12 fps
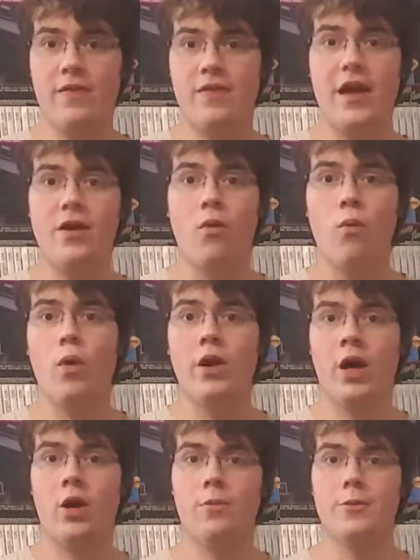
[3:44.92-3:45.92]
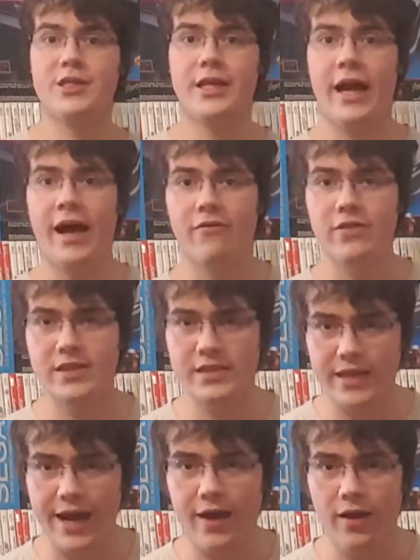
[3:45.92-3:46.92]
they don't 100% have the
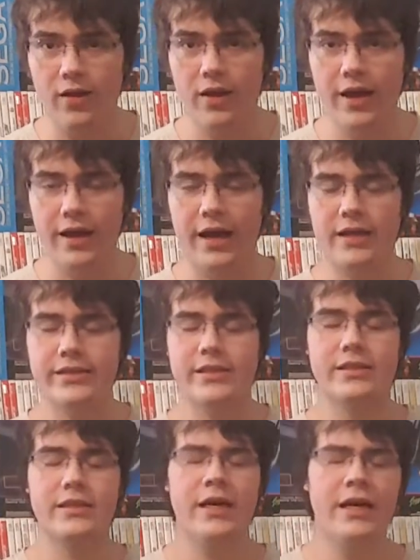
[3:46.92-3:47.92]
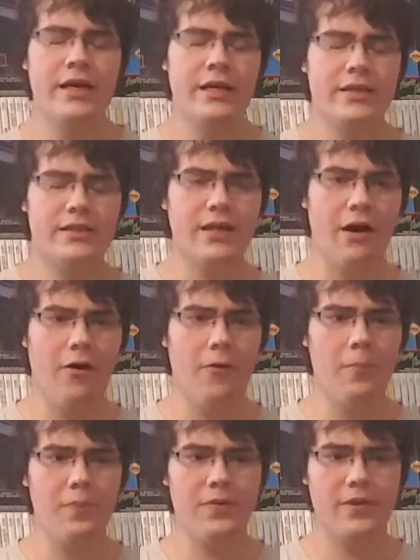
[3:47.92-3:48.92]
sale in essence.
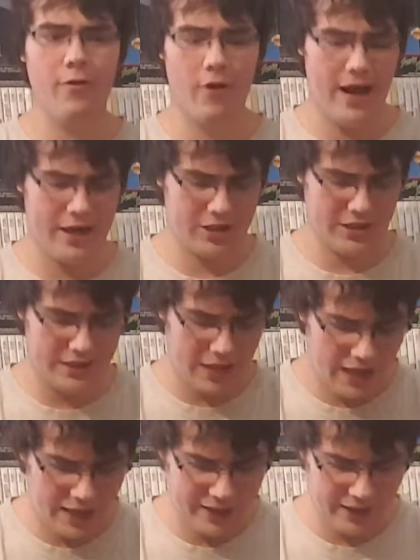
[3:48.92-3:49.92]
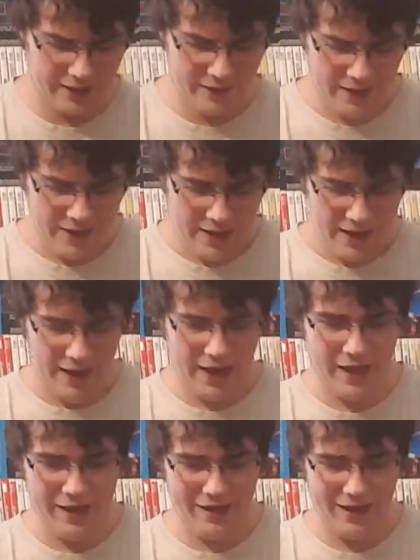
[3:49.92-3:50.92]
So they were actually talking.
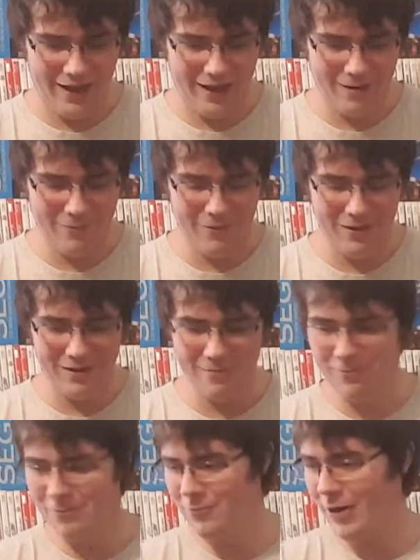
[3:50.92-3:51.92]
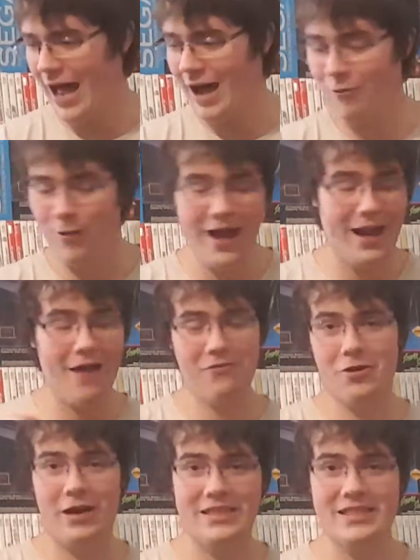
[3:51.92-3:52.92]
And right
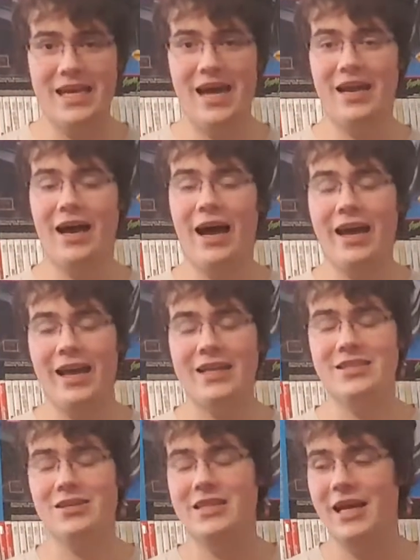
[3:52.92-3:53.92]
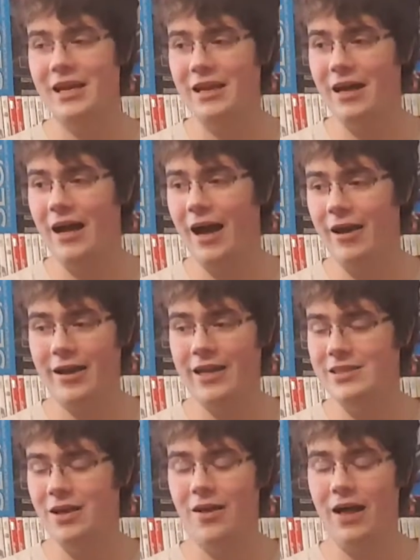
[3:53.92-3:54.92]
after I said, I guess I'll take
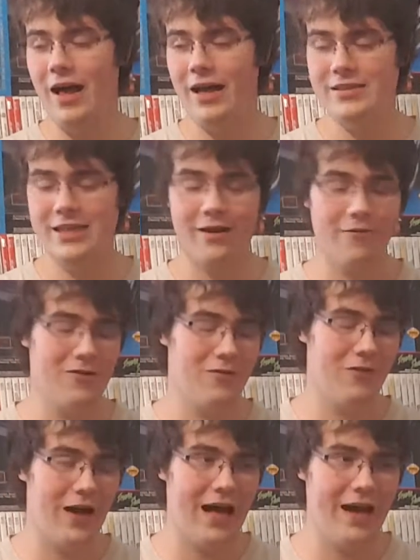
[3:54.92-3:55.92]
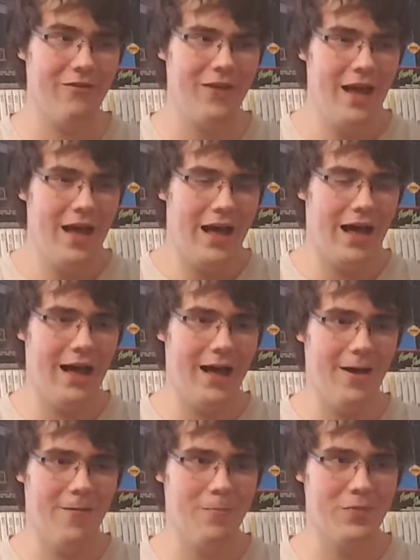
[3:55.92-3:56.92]
it for 5.
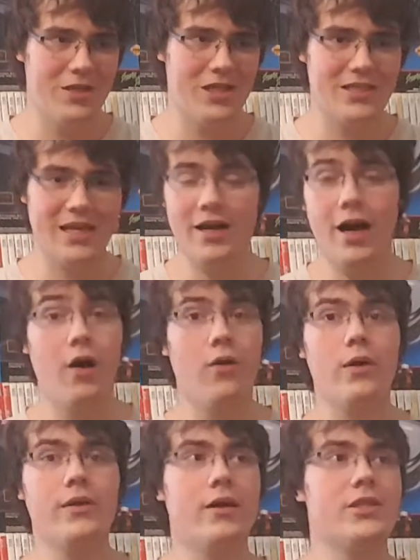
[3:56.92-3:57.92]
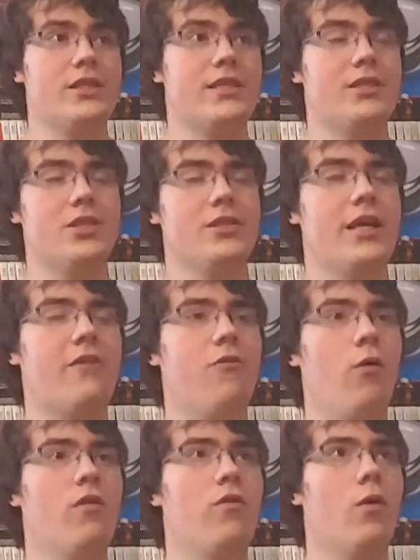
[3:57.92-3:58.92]
She said, oh well, now she said she'll take
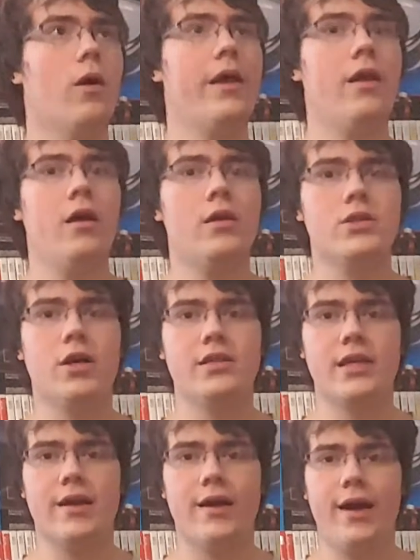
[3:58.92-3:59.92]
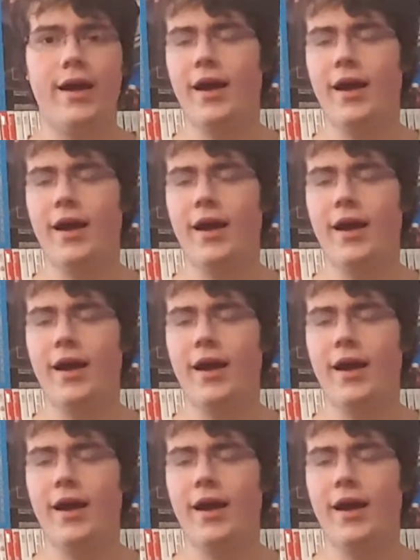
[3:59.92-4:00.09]
4 for it. So I was like, hey,